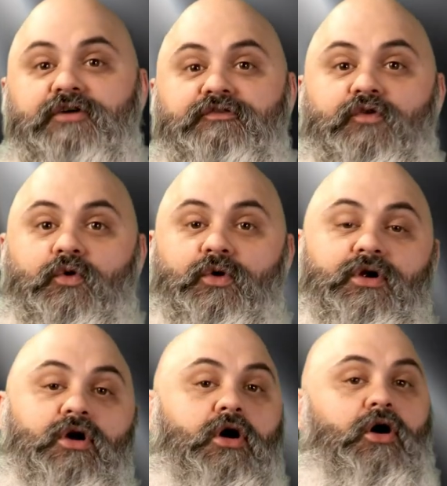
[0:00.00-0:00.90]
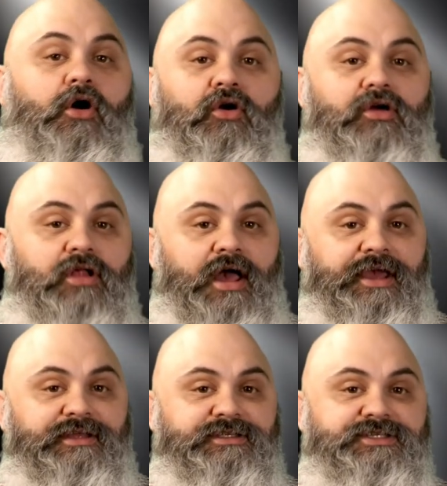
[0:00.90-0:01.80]
for all
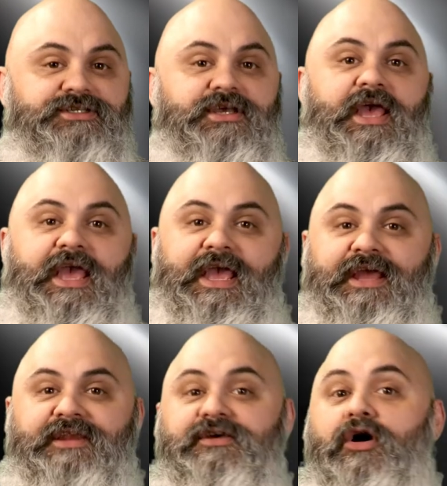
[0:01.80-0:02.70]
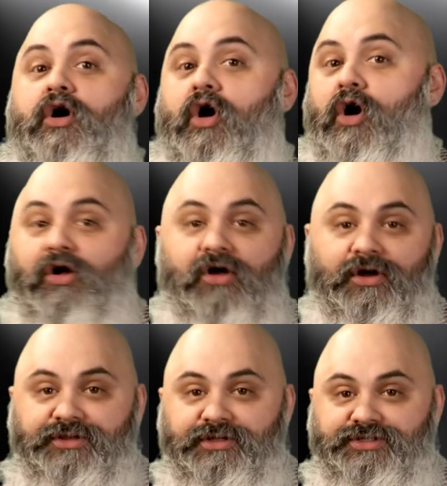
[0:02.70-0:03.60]
clients and all
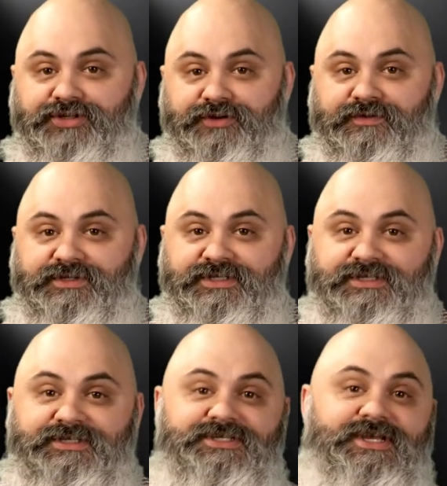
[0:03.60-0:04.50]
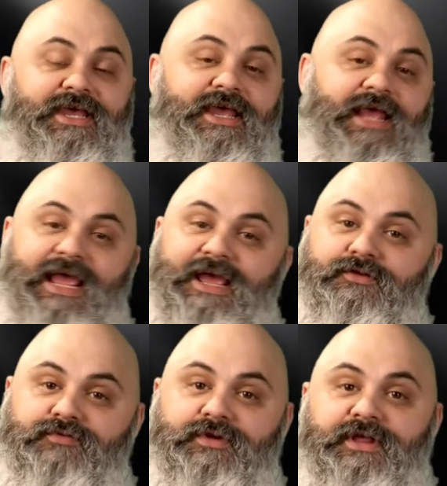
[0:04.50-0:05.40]
onion services and
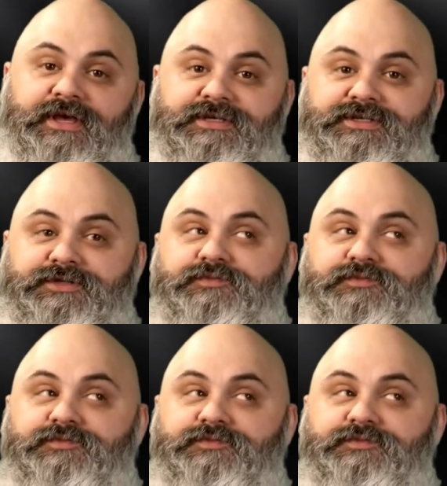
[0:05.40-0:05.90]
relays.